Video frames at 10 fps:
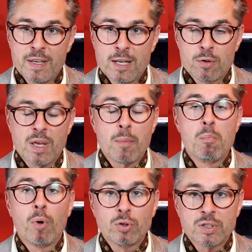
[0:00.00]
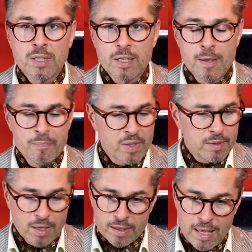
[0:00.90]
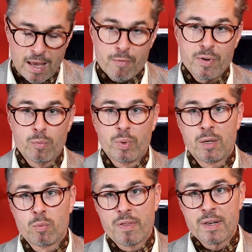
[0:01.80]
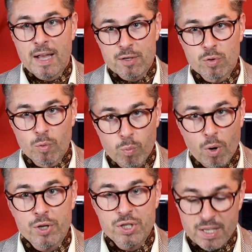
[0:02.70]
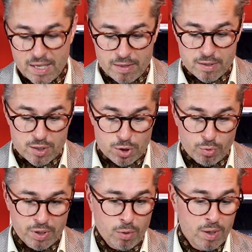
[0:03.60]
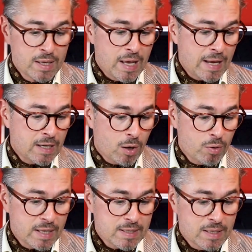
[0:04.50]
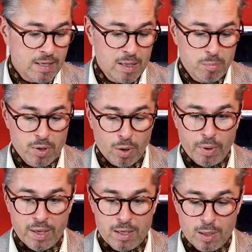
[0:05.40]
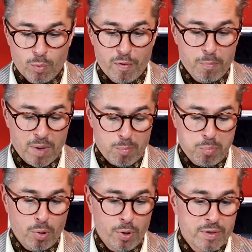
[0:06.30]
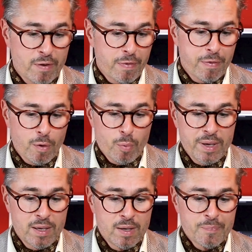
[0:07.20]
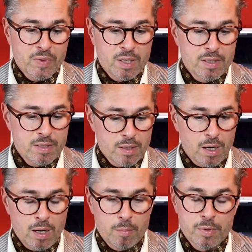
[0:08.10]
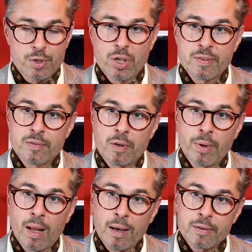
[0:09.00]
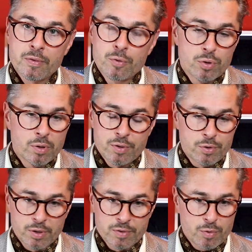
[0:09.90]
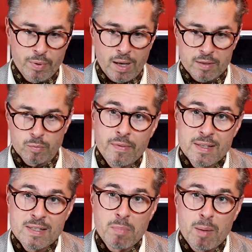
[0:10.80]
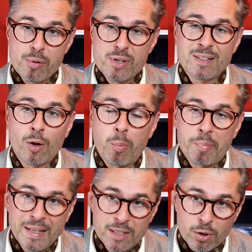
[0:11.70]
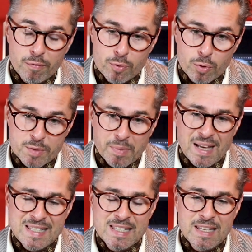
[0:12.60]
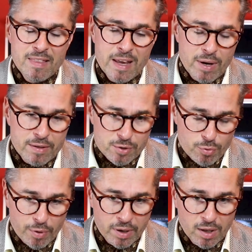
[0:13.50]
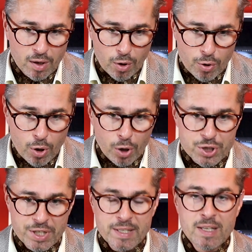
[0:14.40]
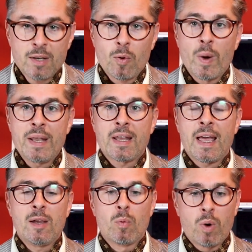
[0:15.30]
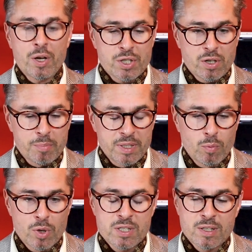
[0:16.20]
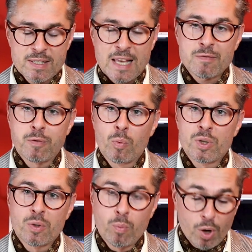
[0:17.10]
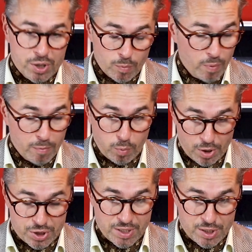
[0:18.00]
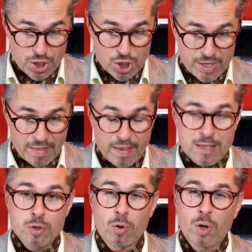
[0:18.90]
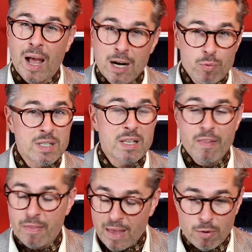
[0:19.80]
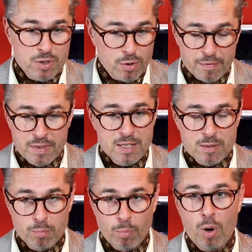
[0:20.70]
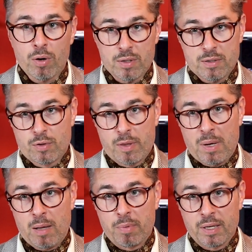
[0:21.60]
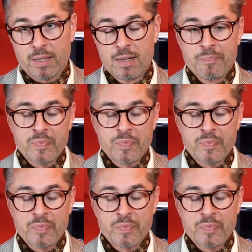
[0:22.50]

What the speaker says: videos, and mostly nearly every week with an actual watch in the studio. And now let's keep going here with my point 3. It's just relax. You should just relax. This is my personal opinion, of course, but I see there a certain logic. When a watch company was successful with a watch edition, and they sold hundreds and thousands of these models to the public,